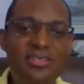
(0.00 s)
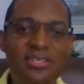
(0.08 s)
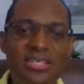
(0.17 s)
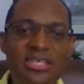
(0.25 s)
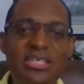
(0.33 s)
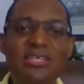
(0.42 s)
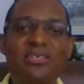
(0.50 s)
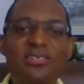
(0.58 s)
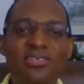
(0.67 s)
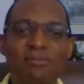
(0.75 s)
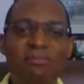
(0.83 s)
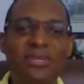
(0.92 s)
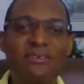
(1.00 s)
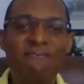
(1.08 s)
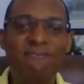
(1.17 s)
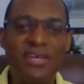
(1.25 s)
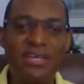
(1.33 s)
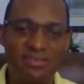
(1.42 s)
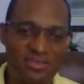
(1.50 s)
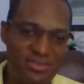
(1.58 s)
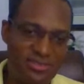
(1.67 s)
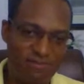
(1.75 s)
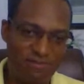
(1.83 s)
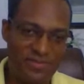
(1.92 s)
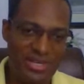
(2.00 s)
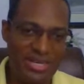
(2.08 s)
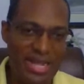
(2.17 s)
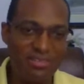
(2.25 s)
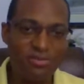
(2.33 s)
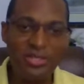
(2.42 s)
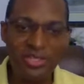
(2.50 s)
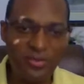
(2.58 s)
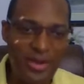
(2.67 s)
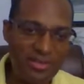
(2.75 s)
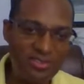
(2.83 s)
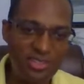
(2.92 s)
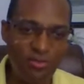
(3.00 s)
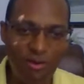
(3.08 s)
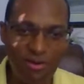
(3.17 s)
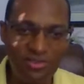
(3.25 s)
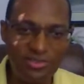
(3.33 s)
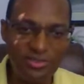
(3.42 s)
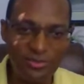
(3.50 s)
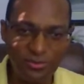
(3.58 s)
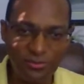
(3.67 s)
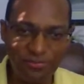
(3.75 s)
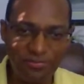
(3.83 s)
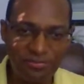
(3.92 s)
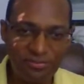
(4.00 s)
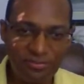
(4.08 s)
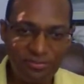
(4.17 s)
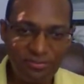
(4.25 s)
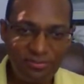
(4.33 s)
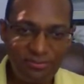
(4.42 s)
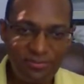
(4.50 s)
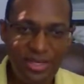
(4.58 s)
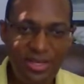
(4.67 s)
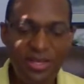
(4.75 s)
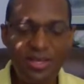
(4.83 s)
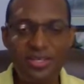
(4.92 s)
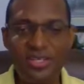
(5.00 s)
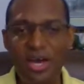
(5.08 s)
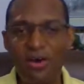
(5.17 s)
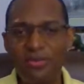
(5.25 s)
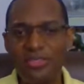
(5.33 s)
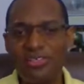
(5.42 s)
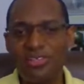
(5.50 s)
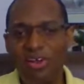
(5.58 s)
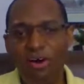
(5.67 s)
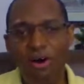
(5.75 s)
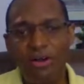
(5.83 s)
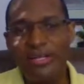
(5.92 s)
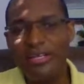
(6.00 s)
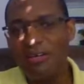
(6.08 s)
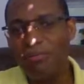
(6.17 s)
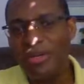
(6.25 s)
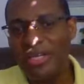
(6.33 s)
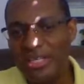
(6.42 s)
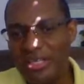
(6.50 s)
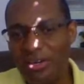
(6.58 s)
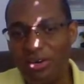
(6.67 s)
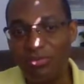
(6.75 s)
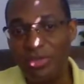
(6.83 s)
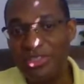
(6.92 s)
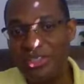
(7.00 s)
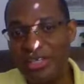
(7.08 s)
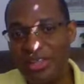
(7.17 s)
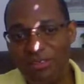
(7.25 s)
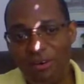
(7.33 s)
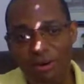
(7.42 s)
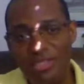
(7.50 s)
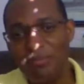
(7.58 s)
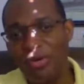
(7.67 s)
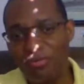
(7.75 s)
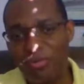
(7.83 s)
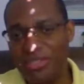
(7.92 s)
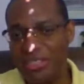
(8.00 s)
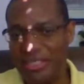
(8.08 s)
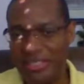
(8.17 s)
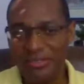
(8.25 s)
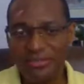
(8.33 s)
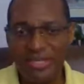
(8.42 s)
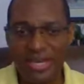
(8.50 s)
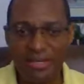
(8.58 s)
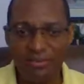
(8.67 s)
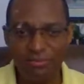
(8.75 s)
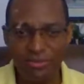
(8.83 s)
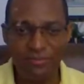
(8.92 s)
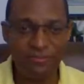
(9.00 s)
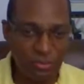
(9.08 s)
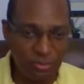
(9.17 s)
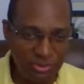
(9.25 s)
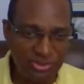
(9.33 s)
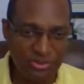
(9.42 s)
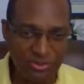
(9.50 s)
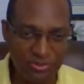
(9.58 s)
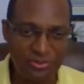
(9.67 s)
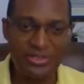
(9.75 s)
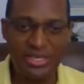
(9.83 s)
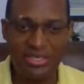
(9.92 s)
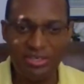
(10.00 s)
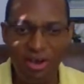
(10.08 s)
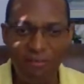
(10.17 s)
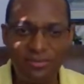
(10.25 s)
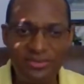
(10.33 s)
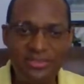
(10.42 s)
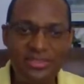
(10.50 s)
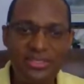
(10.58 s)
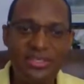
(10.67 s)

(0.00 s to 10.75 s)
needs to be fixed. And that's what the UIC wants to do. Now, this law that they're bringing in, or which they thought about bringing in and refused to adopt,